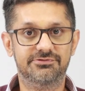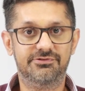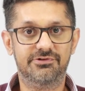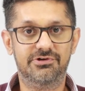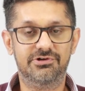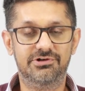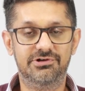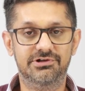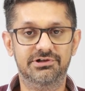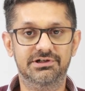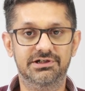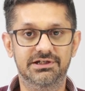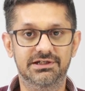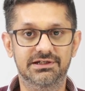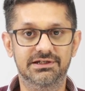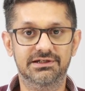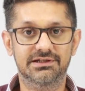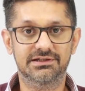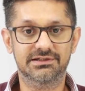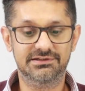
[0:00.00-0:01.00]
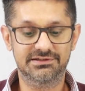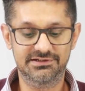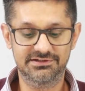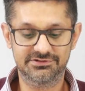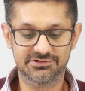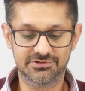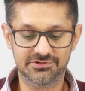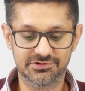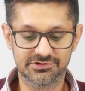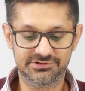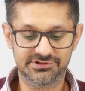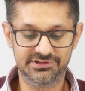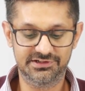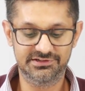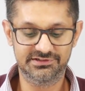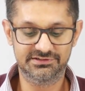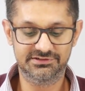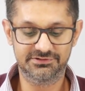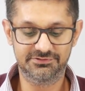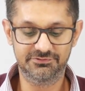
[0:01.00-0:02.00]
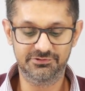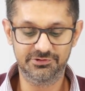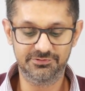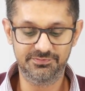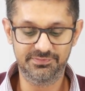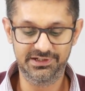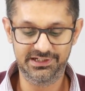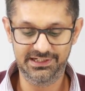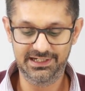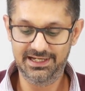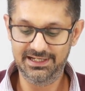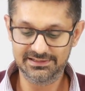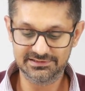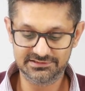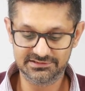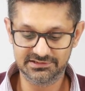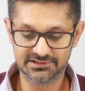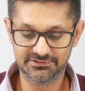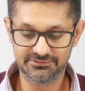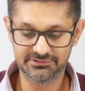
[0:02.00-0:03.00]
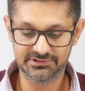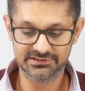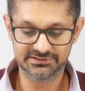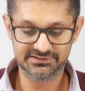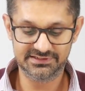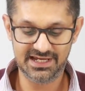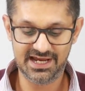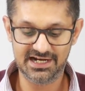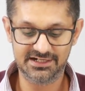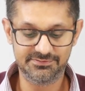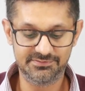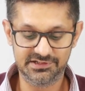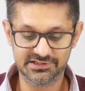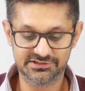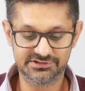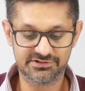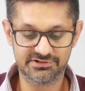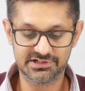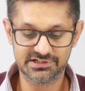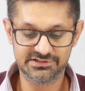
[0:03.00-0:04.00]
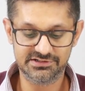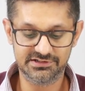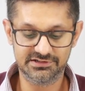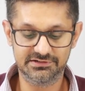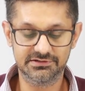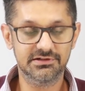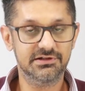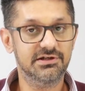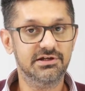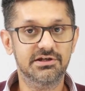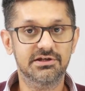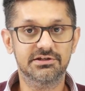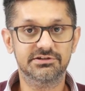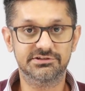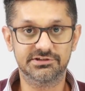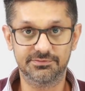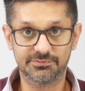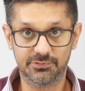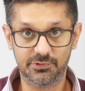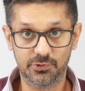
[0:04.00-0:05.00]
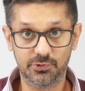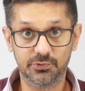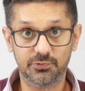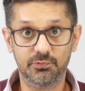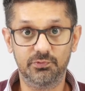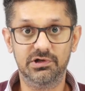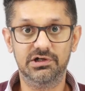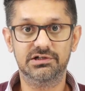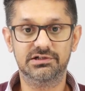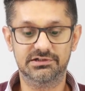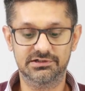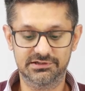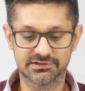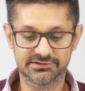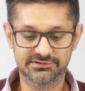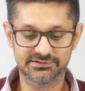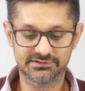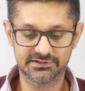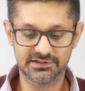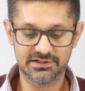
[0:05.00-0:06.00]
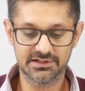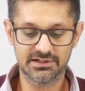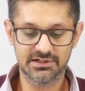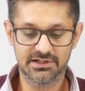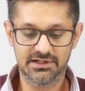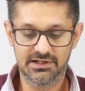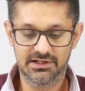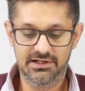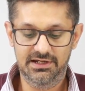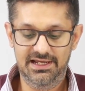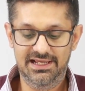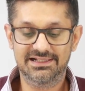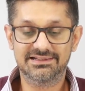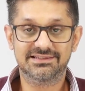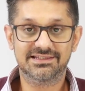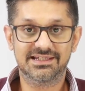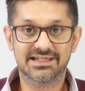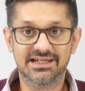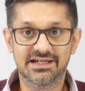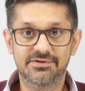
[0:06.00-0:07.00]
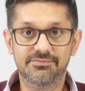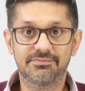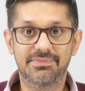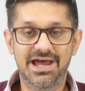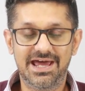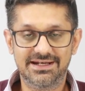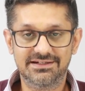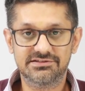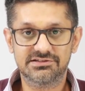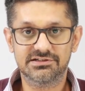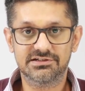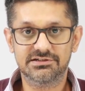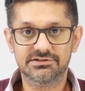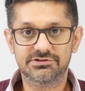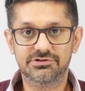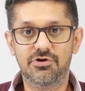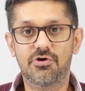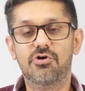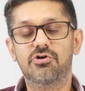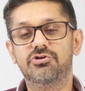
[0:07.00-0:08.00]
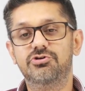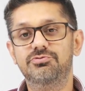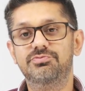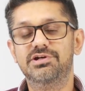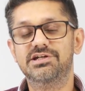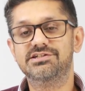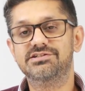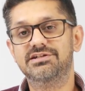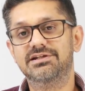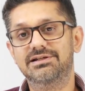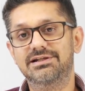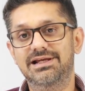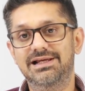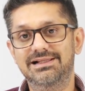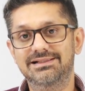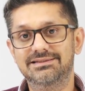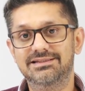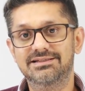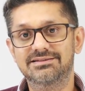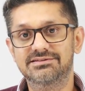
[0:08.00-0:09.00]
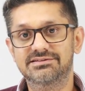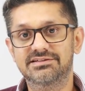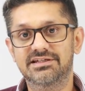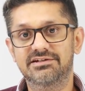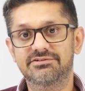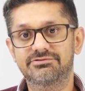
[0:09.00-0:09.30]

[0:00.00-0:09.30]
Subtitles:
for these courses would be health service administration, support workers, healthcare managers, occupational health and